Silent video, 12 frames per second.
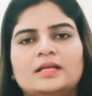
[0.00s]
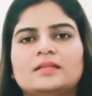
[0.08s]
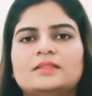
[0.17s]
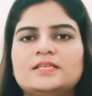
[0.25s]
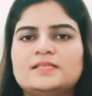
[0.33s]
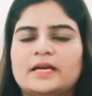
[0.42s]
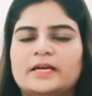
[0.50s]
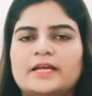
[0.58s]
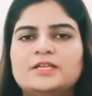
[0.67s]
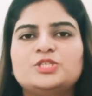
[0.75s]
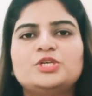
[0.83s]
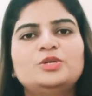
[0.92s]
This
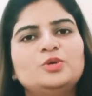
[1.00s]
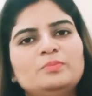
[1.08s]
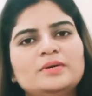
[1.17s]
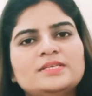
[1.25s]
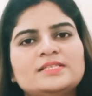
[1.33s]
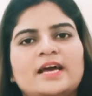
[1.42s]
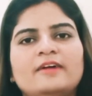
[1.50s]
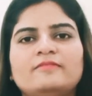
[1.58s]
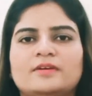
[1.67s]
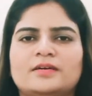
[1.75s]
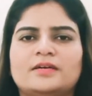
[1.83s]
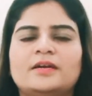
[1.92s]
attention you must have
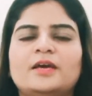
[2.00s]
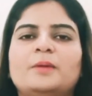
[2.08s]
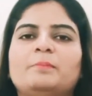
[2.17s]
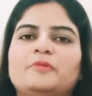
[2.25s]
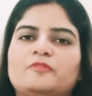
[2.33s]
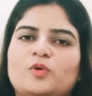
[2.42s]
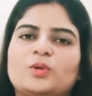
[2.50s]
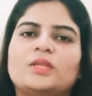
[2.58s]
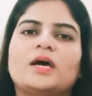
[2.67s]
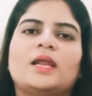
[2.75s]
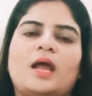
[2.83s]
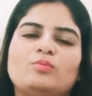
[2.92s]
heard before the
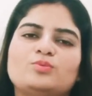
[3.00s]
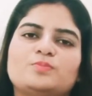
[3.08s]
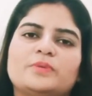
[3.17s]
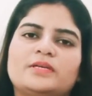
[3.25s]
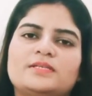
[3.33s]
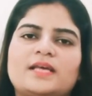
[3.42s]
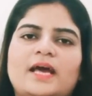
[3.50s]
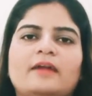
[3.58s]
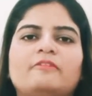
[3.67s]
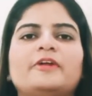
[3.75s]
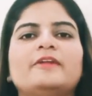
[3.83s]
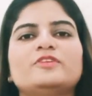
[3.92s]
announcements
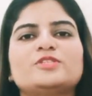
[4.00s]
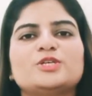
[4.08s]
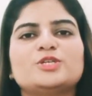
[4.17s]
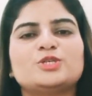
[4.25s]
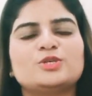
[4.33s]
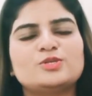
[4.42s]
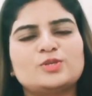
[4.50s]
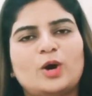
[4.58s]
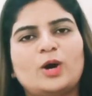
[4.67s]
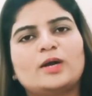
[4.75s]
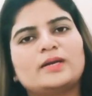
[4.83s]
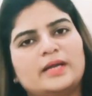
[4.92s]
at railway stations
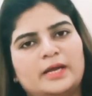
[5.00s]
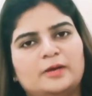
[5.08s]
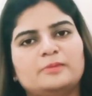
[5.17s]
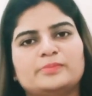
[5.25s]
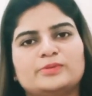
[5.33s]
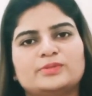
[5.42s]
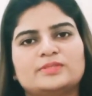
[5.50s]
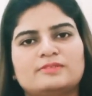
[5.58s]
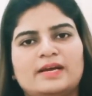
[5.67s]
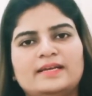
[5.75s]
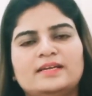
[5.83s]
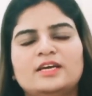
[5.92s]
or airports,
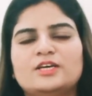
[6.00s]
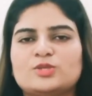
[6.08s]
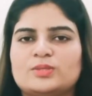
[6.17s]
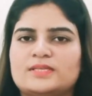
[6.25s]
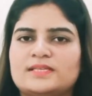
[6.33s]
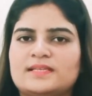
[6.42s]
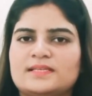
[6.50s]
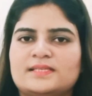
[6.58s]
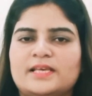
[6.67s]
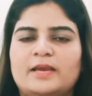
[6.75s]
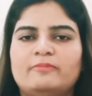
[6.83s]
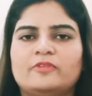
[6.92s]
right? So this is the
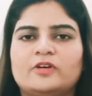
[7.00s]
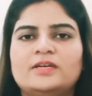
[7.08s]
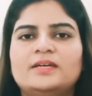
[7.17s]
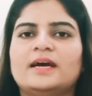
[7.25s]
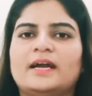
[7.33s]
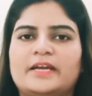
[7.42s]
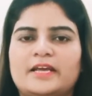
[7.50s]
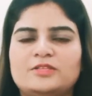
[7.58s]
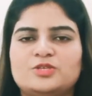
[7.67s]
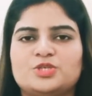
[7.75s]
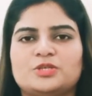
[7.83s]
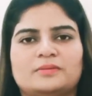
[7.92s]
same word,
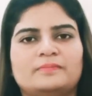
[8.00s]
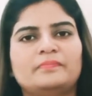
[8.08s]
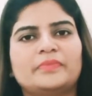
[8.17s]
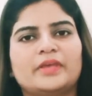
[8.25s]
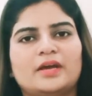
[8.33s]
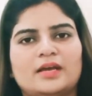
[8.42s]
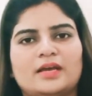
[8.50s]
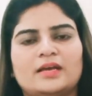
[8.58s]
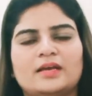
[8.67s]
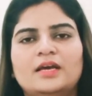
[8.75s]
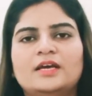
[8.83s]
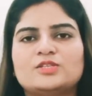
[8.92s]
attention.
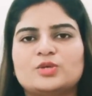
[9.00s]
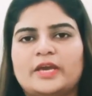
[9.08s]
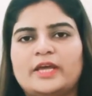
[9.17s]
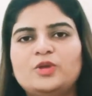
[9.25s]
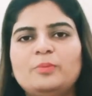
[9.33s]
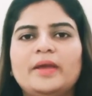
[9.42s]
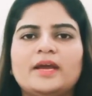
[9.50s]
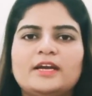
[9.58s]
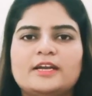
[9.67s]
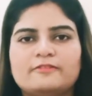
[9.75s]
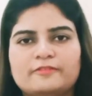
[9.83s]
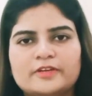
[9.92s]
Again, so can you make a
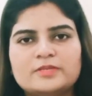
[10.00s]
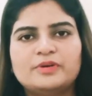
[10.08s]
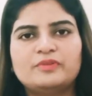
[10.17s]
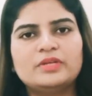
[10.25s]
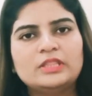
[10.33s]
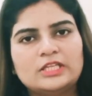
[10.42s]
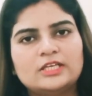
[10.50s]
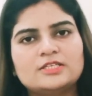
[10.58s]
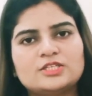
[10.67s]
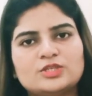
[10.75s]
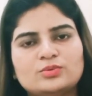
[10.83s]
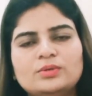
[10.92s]
difference between
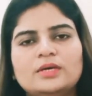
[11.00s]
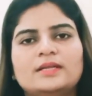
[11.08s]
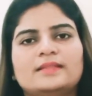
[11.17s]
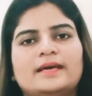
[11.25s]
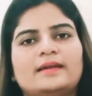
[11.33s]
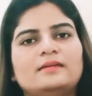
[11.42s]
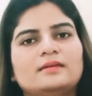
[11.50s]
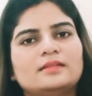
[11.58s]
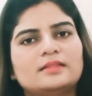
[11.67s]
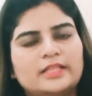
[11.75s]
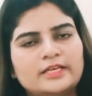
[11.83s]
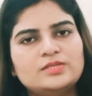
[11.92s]
these two?
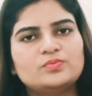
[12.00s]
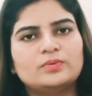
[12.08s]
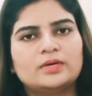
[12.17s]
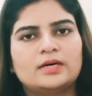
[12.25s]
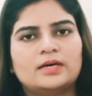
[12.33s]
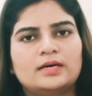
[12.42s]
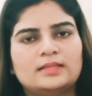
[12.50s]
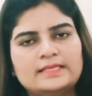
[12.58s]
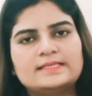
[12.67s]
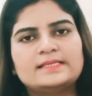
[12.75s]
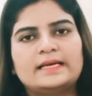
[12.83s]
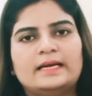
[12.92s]
That this
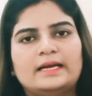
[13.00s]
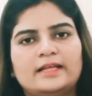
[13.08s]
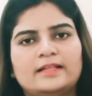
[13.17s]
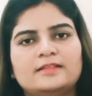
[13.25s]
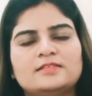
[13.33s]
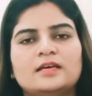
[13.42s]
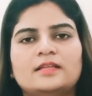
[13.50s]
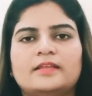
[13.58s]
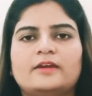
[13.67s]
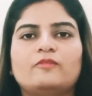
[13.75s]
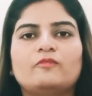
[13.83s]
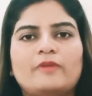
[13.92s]
sentence,
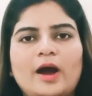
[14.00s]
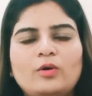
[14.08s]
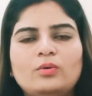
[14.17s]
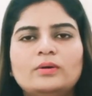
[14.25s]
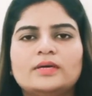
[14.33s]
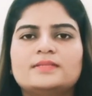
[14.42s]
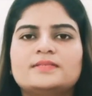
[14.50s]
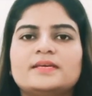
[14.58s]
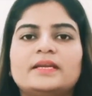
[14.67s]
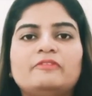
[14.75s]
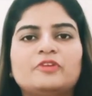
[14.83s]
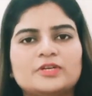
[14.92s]
that wow, it's an
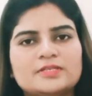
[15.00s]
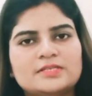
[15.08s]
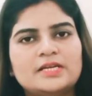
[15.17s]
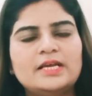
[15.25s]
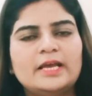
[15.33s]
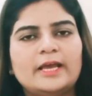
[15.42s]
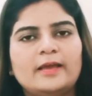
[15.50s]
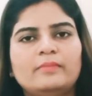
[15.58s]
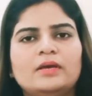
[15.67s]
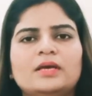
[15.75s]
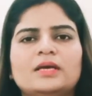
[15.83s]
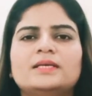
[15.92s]
interesting
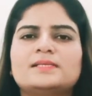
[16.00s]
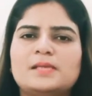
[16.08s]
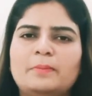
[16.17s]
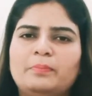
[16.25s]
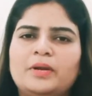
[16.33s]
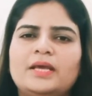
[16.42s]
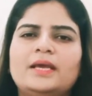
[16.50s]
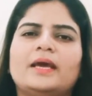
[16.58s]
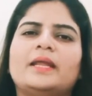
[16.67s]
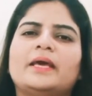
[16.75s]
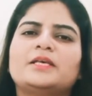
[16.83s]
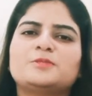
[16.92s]
game, is simply
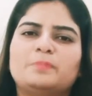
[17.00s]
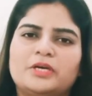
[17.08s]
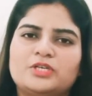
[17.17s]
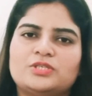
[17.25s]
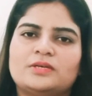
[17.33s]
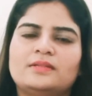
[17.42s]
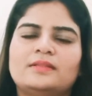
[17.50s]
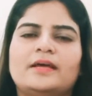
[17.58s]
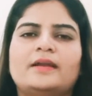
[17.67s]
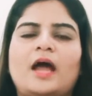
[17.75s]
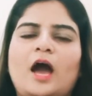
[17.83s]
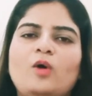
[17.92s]
an expression
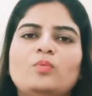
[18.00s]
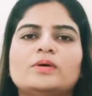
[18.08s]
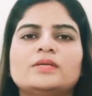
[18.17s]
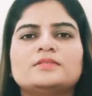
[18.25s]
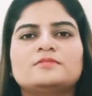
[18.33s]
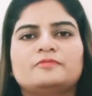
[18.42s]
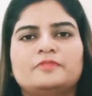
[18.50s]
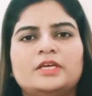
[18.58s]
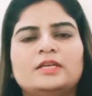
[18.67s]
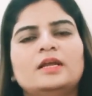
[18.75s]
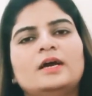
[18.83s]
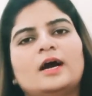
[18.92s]
that how one
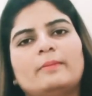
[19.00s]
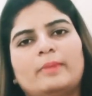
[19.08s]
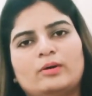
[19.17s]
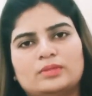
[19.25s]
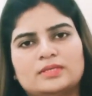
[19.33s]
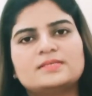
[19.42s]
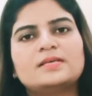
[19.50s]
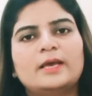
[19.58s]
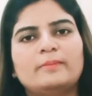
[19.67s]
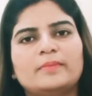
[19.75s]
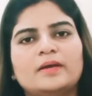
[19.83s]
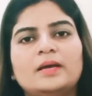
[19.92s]
feel about this
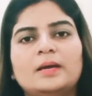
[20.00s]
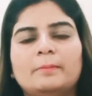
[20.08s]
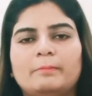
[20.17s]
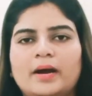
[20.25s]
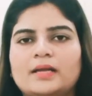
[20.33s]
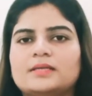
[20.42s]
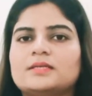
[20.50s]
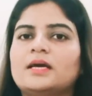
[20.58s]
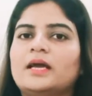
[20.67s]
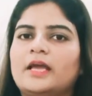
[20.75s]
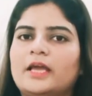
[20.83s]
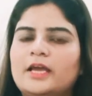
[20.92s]
game. But
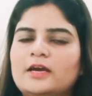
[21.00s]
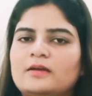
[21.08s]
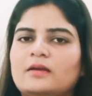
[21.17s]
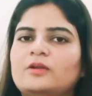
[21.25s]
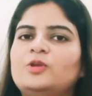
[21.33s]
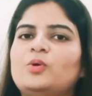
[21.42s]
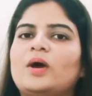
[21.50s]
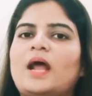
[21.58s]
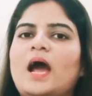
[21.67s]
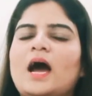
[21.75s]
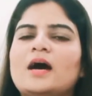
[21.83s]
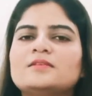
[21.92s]
here you are
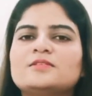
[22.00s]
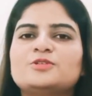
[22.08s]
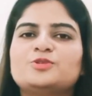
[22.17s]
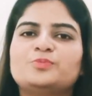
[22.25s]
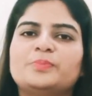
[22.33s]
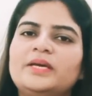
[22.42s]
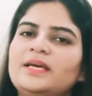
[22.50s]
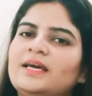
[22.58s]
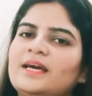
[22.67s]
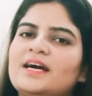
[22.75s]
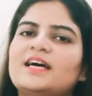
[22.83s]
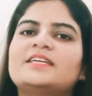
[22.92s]
asked to be
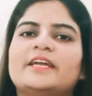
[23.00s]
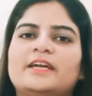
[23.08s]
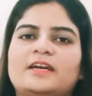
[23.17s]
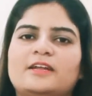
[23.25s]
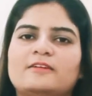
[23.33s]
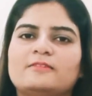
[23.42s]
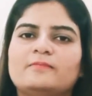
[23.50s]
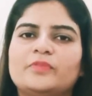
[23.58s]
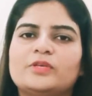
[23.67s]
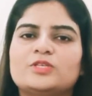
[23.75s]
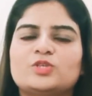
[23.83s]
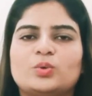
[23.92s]
attentive.
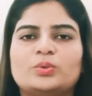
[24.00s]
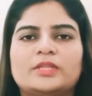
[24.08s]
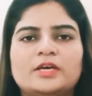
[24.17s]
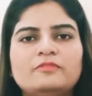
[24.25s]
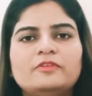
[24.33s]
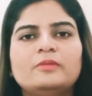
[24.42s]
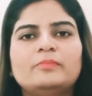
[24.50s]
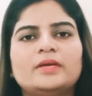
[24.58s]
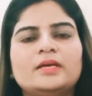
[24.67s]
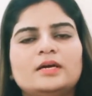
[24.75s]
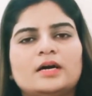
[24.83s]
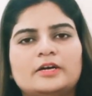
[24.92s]
So there will
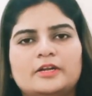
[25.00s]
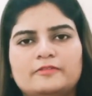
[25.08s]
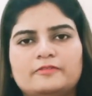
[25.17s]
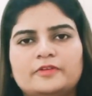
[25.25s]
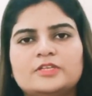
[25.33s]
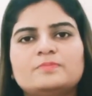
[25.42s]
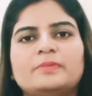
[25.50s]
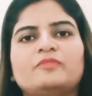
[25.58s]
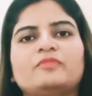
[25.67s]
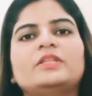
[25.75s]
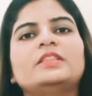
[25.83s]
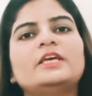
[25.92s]
be a difference
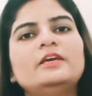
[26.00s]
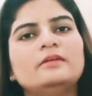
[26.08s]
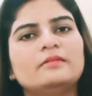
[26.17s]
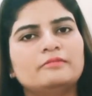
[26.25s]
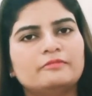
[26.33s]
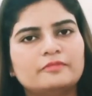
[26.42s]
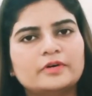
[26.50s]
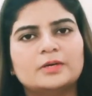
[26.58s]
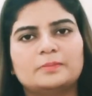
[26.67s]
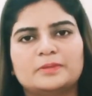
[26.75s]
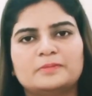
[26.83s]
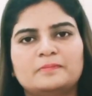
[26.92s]
between the
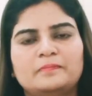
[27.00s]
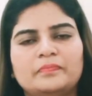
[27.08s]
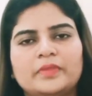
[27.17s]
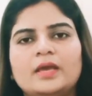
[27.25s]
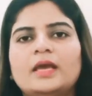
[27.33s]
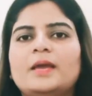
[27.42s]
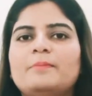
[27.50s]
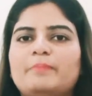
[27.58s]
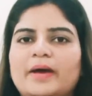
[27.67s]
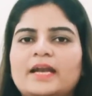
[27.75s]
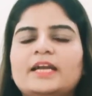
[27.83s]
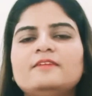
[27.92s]
verb.
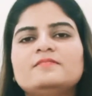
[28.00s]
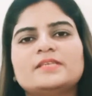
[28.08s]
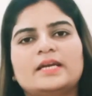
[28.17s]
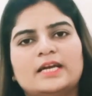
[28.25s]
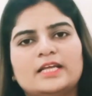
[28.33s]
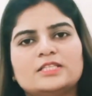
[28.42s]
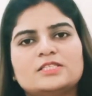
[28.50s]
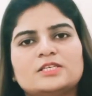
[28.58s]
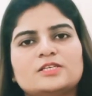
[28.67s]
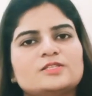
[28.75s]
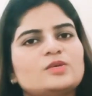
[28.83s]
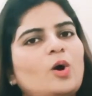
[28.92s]
Imperative
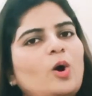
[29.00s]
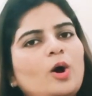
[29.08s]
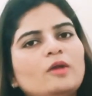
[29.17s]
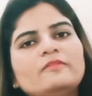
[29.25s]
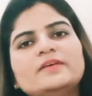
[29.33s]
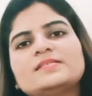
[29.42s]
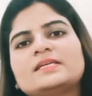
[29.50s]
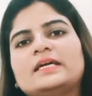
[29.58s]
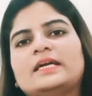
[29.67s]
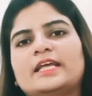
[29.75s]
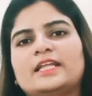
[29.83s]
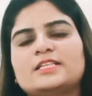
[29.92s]
sentences always
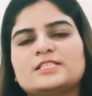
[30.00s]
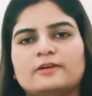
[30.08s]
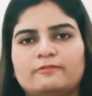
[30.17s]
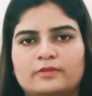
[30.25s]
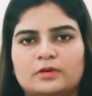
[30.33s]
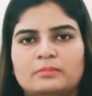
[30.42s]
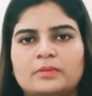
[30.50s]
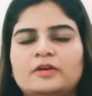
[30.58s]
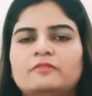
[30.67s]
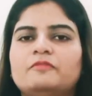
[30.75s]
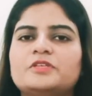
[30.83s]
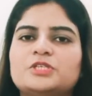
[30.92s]
contains a verb
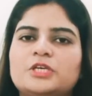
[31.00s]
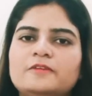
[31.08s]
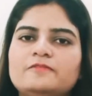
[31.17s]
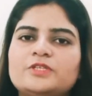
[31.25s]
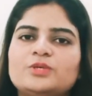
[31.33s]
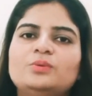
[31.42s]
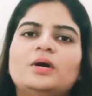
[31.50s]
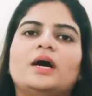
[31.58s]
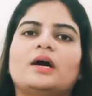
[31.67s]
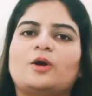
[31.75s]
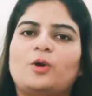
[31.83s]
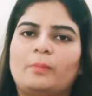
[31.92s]
which gives you
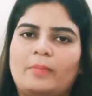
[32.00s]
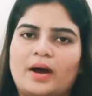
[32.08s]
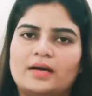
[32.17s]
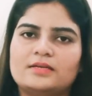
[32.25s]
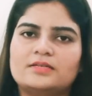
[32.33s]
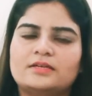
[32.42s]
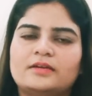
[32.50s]
a command,